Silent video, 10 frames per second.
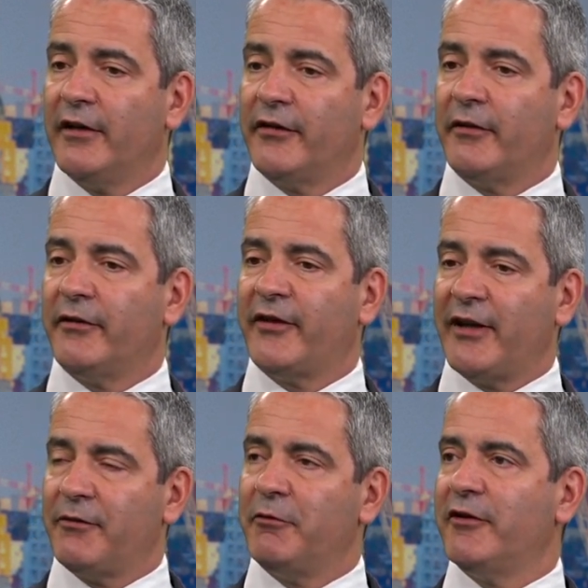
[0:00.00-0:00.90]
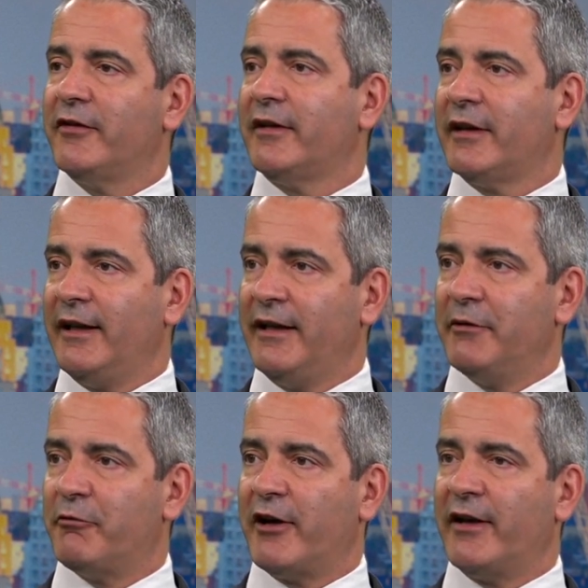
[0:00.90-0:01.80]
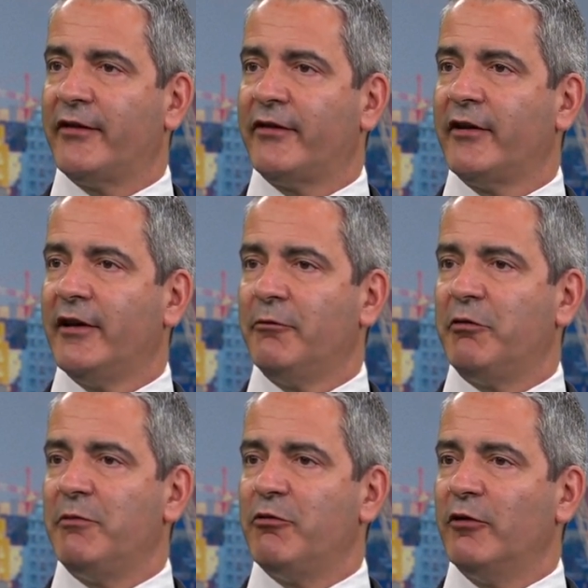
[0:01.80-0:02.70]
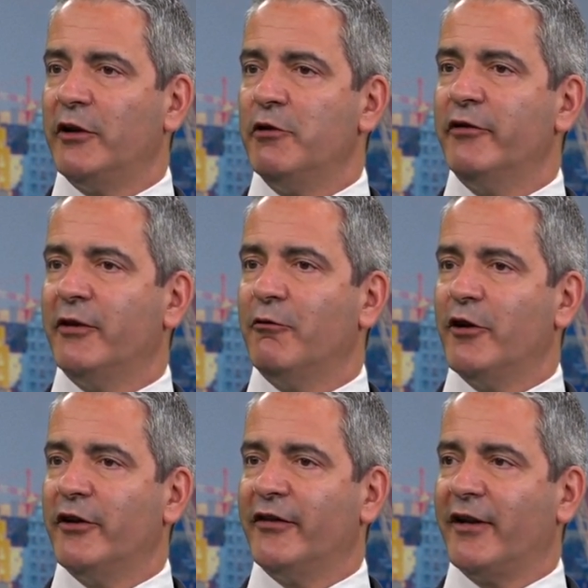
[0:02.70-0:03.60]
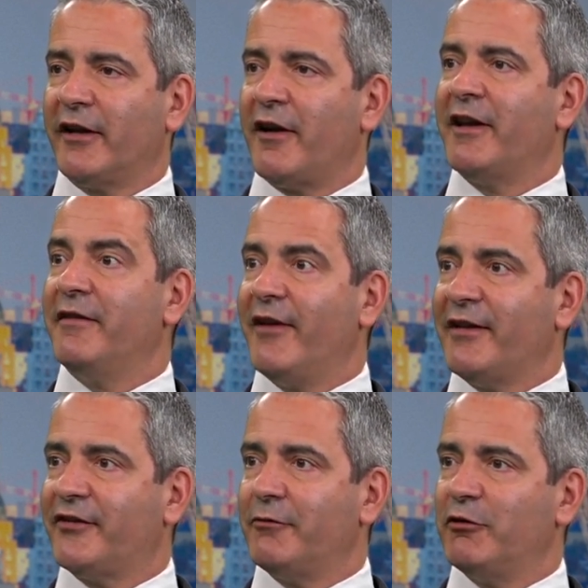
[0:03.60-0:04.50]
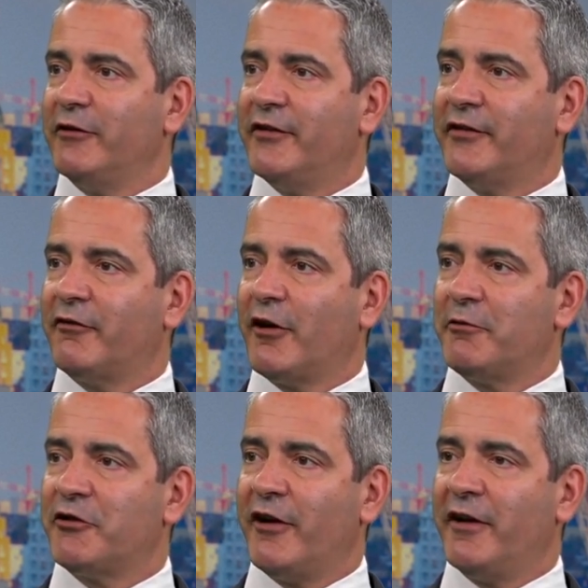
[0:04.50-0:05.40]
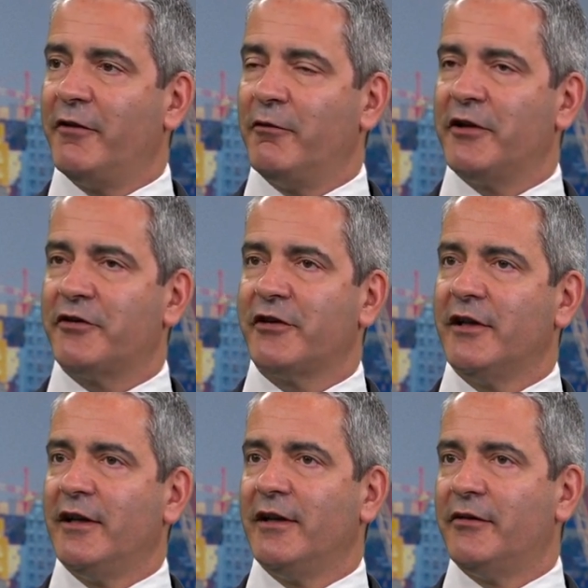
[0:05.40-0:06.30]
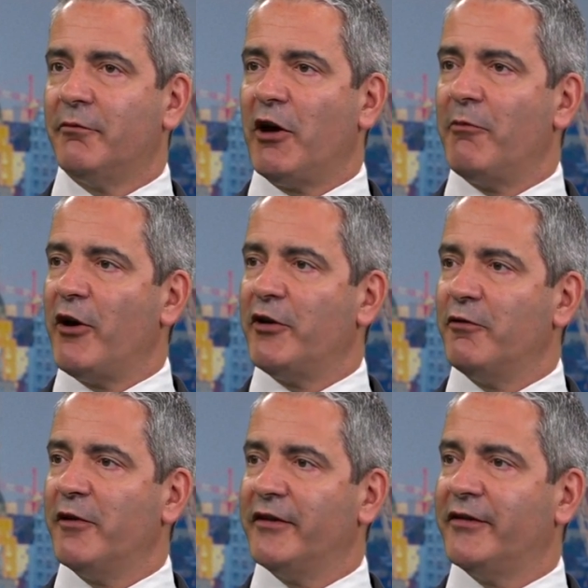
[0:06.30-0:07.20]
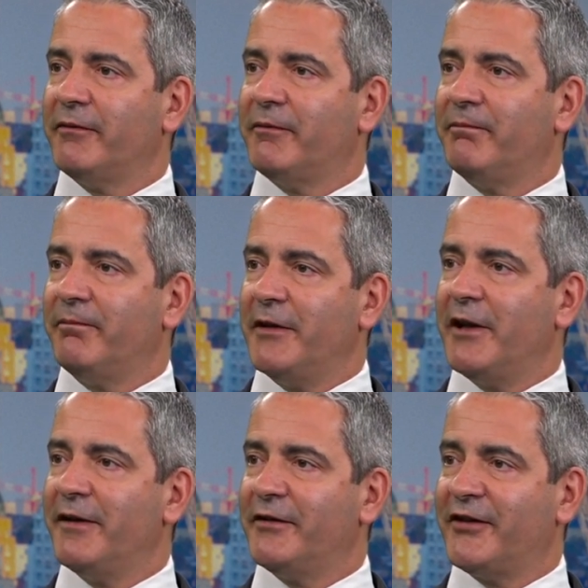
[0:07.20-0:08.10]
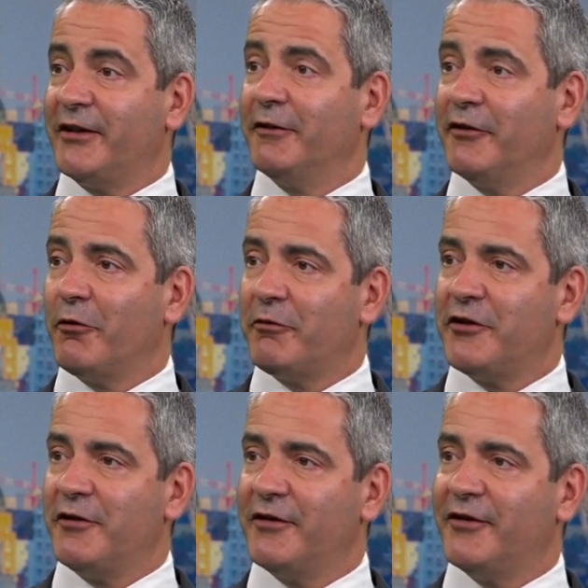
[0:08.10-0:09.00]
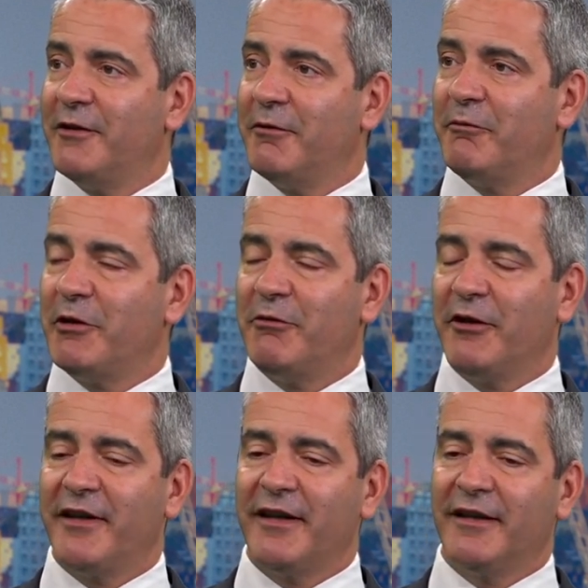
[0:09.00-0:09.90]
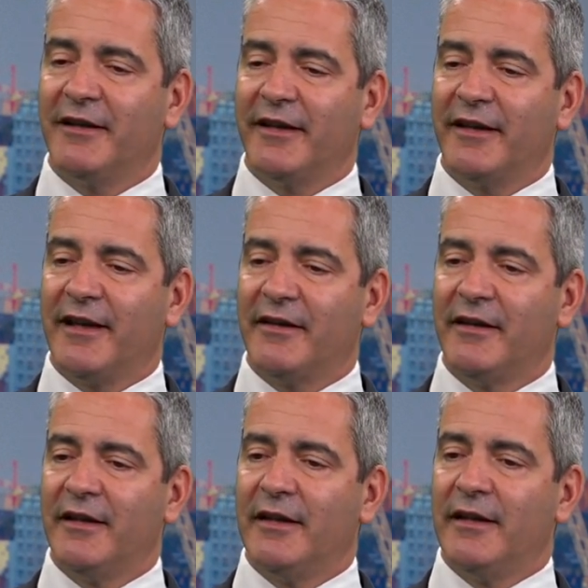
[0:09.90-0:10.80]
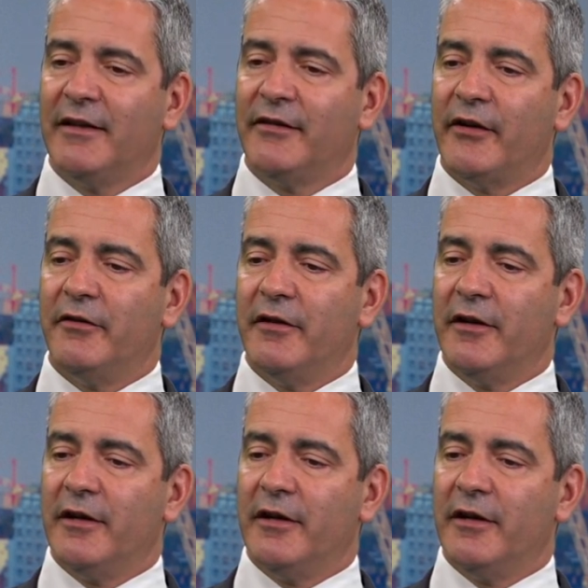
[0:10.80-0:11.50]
So sentiment clearly depressed, people using words like uninvestable to describe China, which to my mind always, you know, signals an opportunity when people are thinking like that. So